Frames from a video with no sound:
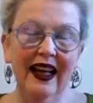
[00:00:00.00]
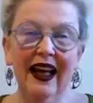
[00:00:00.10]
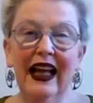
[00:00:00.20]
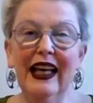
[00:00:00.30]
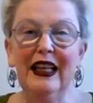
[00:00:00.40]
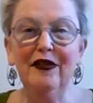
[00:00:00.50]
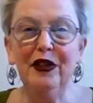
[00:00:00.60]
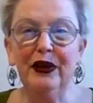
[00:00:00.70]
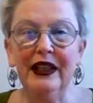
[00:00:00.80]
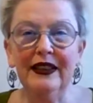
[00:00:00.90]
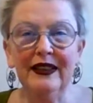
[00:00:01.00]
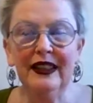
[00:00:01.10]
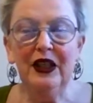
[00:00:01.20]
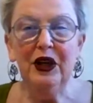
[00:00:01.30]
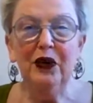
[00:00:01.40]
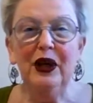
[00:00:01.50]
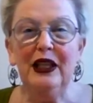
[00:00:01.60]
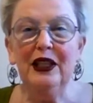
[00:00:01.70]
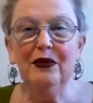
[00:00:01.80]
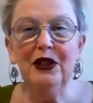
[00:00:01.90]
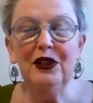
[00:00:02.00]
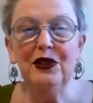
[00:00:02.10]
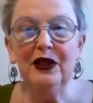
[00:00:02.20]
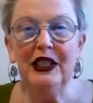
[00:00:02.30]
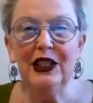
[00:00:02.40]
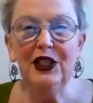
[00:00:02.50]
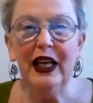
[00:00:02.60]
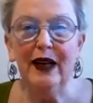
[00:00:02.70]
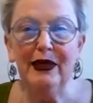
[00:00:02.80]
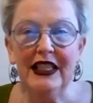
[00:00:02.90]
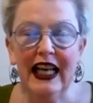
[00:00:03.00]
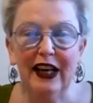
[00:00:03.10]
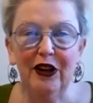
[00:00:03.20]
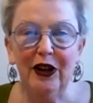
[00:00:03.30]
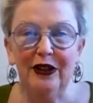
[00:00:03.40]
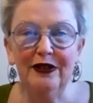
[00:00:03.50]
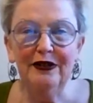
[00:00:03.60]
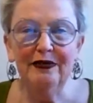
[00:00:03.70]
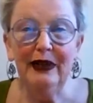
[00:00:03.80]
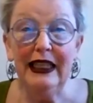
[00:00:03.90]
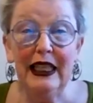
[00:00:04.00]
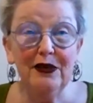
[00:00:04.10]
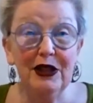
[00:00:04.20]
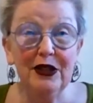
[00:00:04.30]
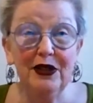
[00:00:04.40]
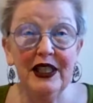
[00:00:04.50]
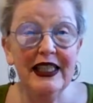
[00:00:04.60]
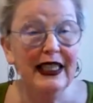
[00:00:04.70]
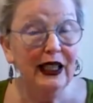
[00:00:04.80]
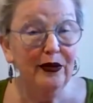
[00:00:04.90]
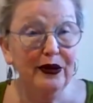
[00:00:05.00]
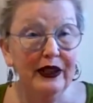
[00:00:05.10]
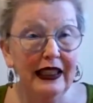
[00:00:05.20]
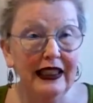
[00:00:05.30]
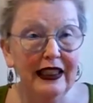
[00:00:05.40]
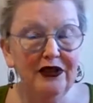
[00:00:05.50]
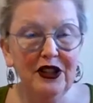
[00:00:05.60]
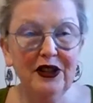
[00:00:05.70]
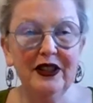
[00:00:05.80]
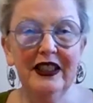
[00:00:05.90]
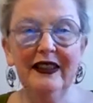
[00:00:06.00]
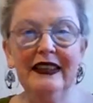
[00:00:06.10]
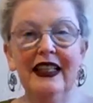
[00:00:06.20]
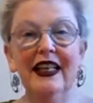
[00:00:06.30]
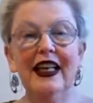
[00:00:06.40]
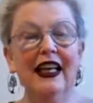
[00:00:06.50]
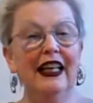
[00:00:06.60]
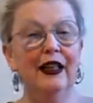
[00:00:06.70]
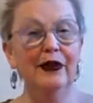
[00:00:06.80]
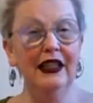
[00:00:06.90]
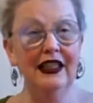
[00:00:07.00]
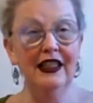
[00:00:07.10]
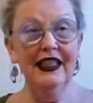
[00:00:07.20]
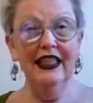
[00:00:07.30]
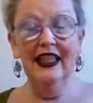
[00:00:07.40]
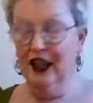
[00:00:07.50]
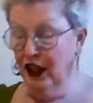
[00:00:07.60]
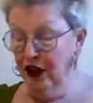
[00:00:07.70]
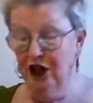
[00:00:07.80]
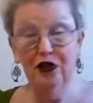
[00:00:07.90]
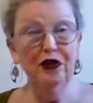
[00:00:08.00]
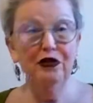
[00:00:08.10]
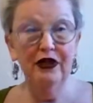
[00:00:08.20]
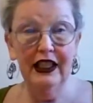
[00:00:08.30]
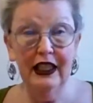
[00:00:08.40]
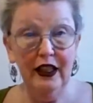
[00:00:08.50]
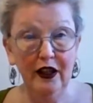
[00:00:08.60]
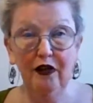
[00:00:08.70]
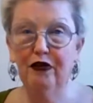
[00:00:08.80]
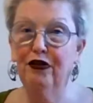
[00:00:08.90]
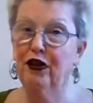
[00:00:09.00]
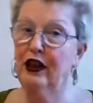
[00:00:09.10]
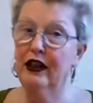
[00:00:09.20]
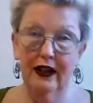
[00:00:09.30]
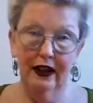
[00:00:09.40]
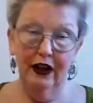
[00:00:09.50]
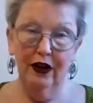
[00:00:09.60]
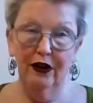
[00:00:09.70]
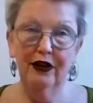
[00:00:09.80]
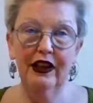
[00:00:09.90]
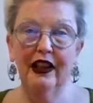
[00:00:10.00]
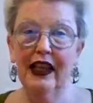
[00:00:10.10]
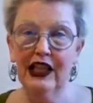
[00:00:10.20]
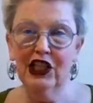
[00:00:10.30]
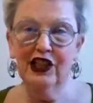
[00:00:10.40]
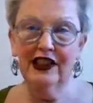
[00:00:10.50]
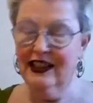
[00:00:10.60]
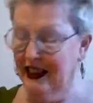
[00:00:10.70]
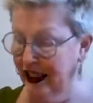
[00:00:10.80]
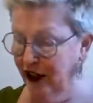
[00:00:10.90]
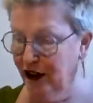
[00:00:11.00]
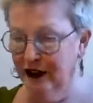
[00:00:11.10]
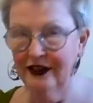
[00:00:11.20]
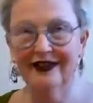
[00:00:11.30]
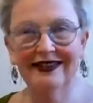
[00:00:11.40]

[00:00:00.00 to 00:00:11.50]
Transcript: Hi everyone, welcome to Swedish Dharma Tarot. My name's christinamarialeifsdotter and I'm here today to do a reading for Leo, luscious Leo.